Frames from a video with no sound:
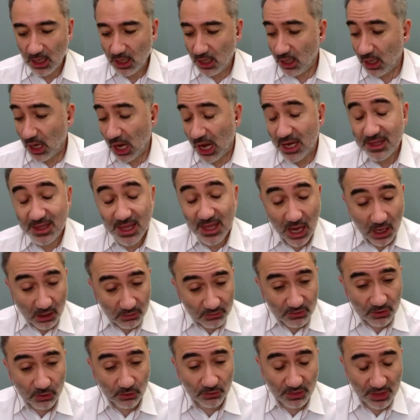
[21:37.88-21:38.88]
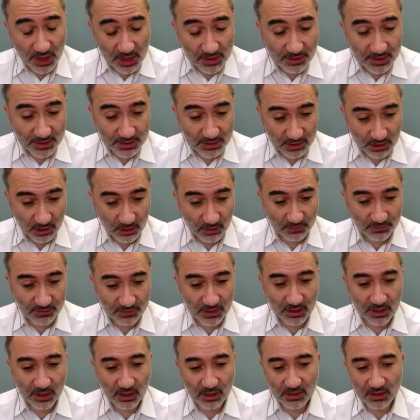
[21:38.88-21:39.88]
I doubt the authenticity of that
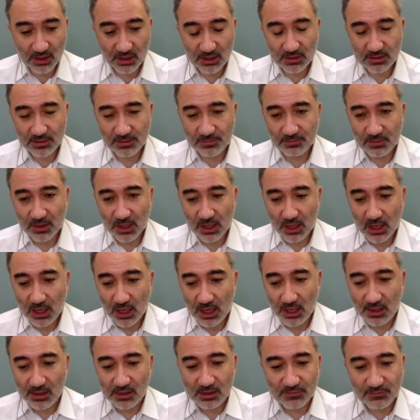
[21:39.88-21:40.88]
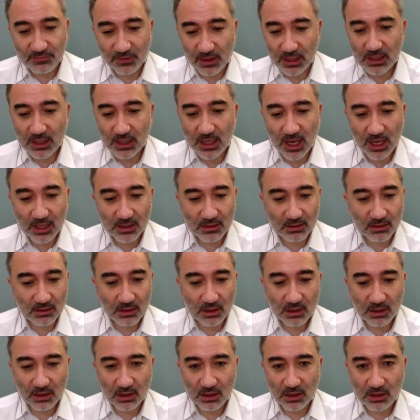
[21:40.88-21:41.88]
hadith. And it's funny that
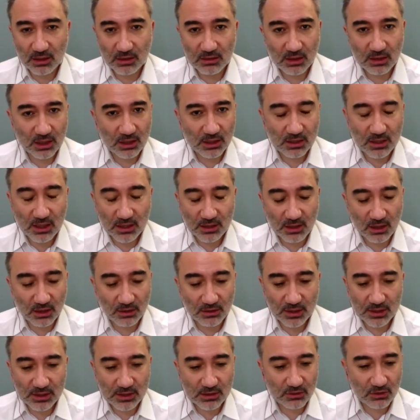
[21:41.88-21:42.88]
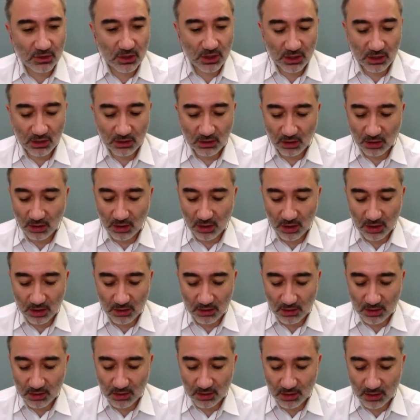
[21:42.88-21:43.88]
in our history,
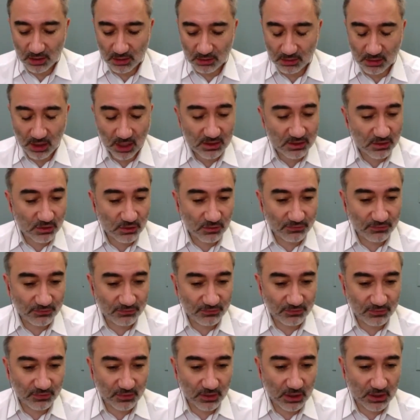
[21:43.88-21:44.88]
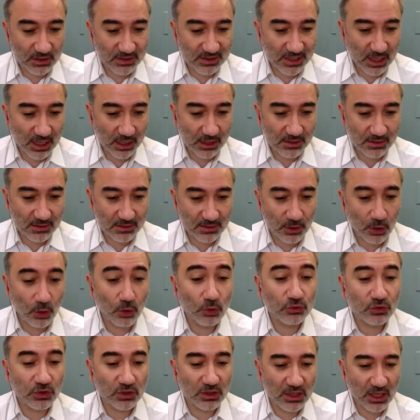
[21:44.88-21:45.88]
lots of sects
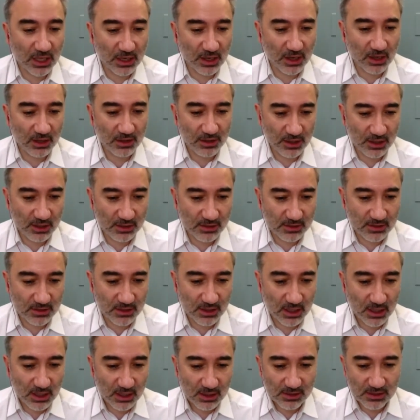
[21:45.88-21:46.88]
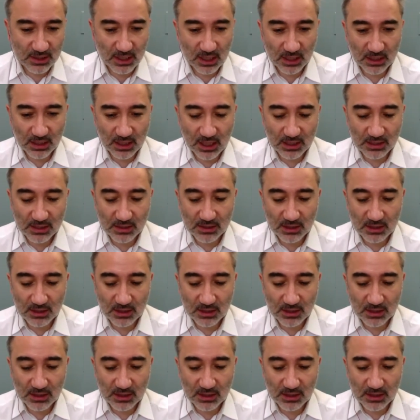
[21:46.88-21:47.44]
quoted that hadith saying that